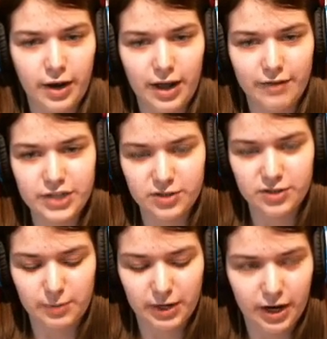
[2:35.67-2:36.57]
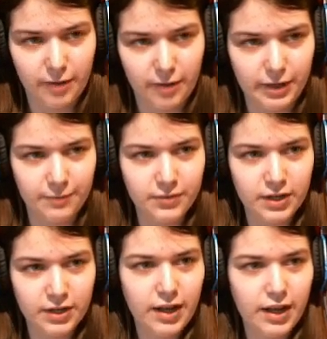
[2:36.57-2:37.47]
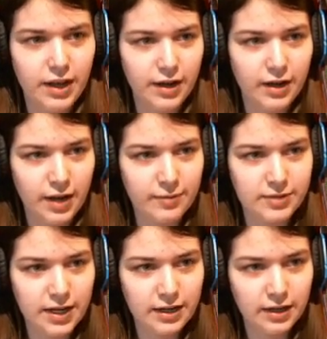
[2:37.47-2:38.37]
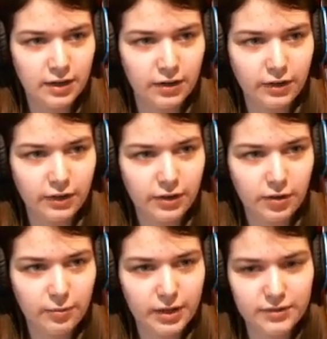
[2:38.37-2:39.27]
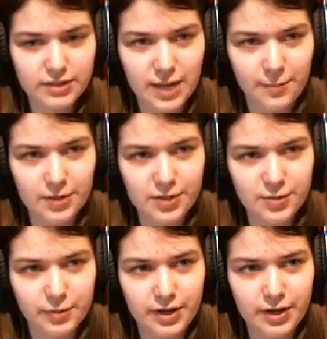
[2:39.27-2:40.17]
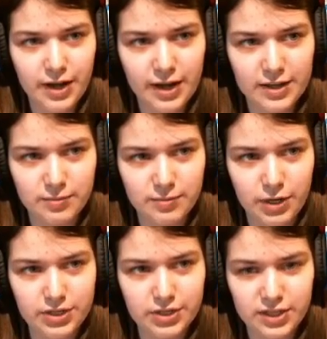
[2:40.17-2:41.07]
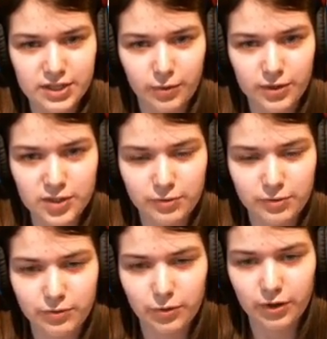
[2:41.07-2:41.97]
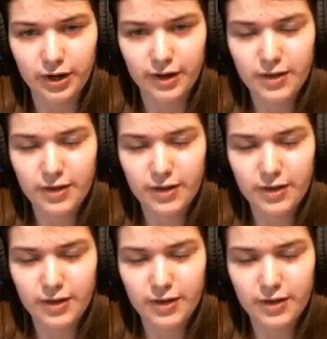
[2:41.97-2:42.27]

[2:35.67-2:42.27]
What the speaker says: I have Shadow Spark on me, and I'm taking a little bit of damage, but not as much as I was before.